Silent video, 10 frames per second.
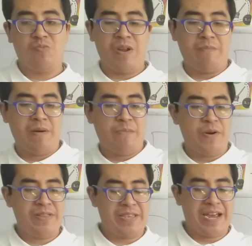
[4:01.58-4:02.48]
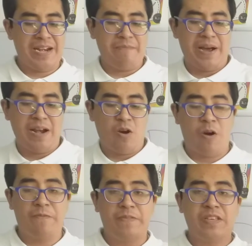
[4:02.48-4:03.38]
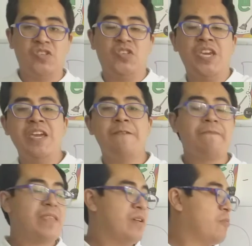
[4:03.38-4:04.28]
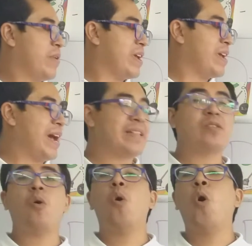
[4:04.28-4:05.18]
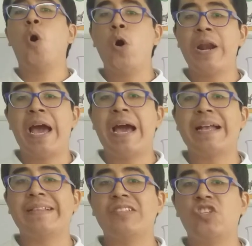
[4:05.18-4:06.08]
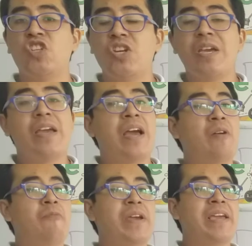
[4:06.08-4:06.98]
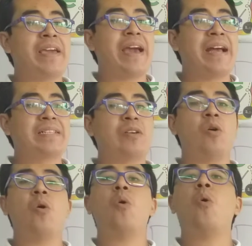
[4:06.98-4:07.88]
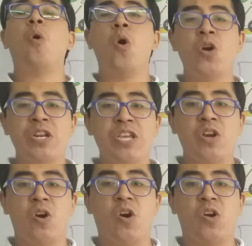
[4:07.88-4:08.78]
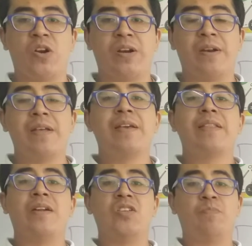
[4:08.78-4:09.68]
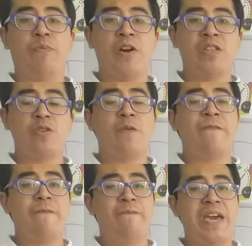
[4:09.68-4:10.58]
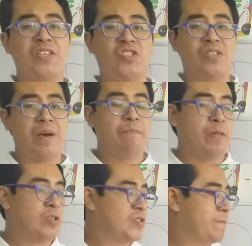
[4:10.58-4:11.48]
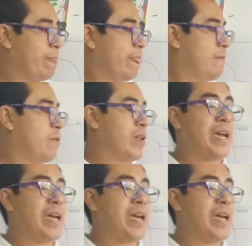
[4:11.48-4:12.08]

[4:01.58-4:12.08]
Remember, the animal of the sea. We had orange. And we had onion, that is part of vegetables. For